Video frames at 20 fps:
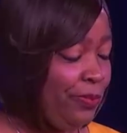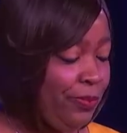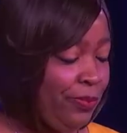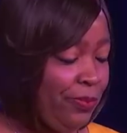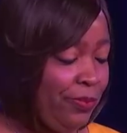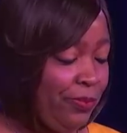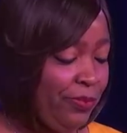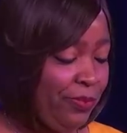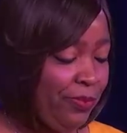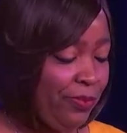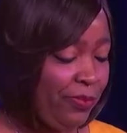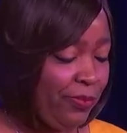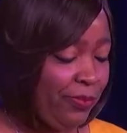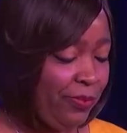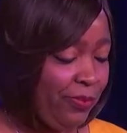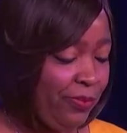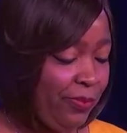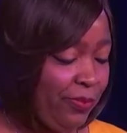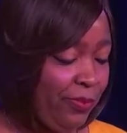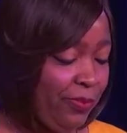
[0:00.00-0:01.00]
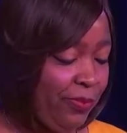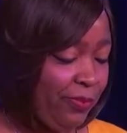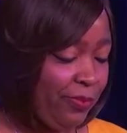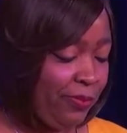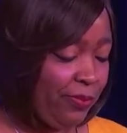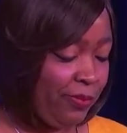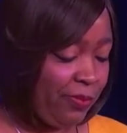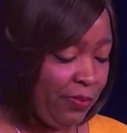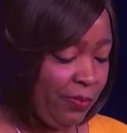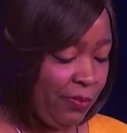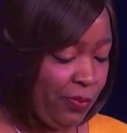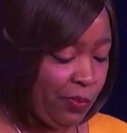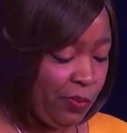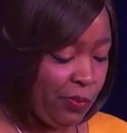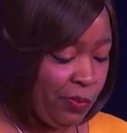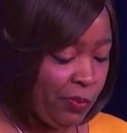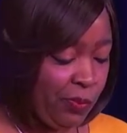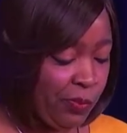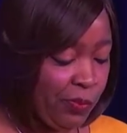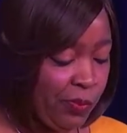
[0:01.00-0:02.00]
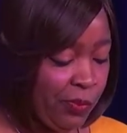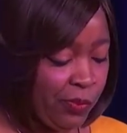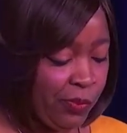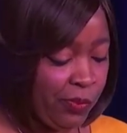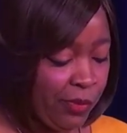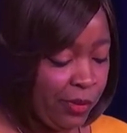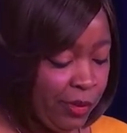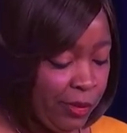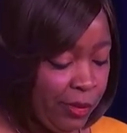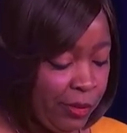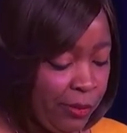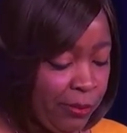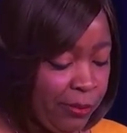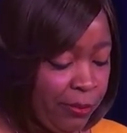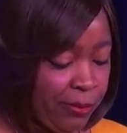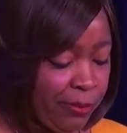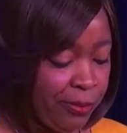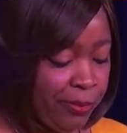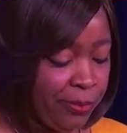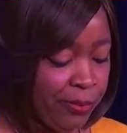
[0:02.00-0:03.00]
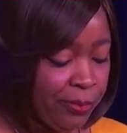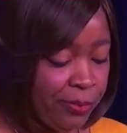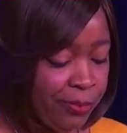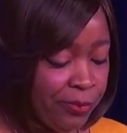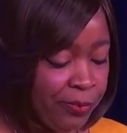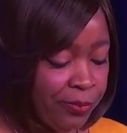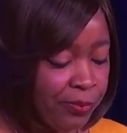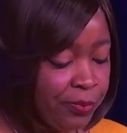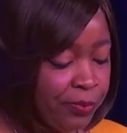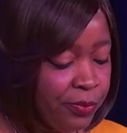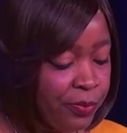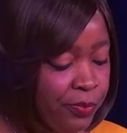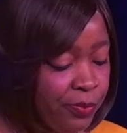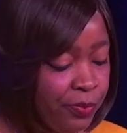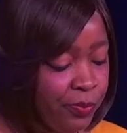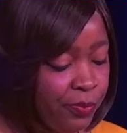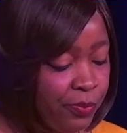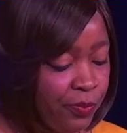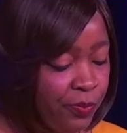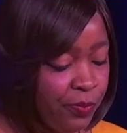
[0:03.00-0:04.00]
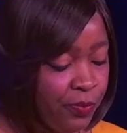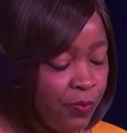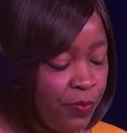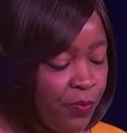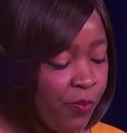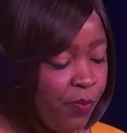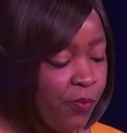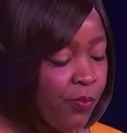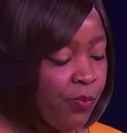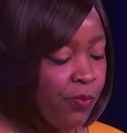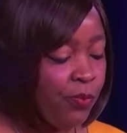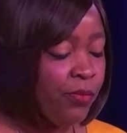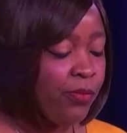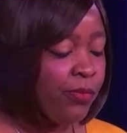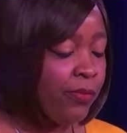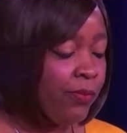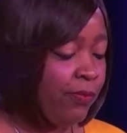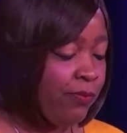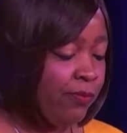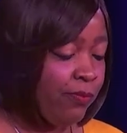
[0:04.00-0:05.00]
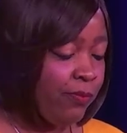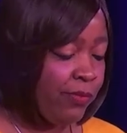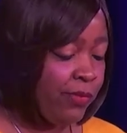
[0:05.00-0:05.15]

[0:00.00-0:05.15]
No one is speaking in this clip.